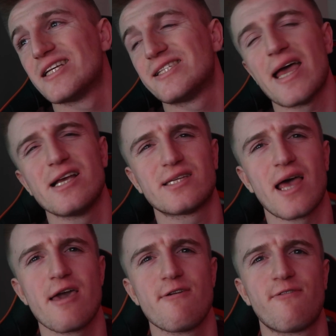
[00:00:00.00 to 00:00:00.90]
Stay
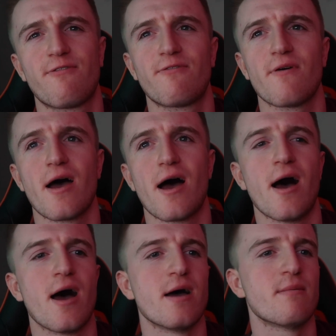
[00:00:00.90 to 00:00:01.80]
safe,
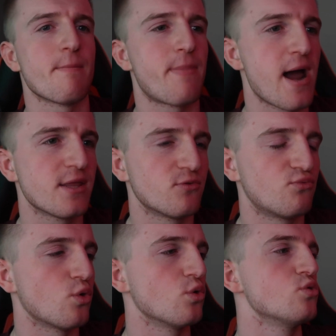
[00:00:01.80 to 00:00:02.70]
abide the
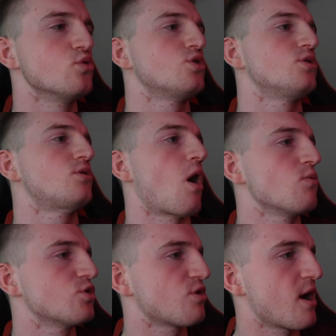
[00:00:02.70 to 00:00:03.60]
rules,
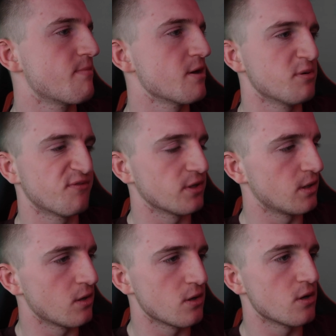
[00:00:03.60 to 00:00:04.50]
don't try and be above the
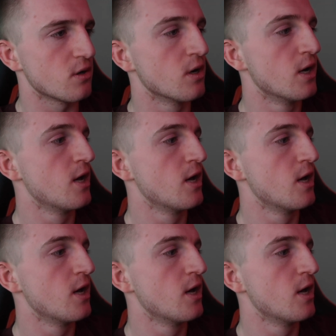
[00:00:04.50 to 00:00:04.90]
law.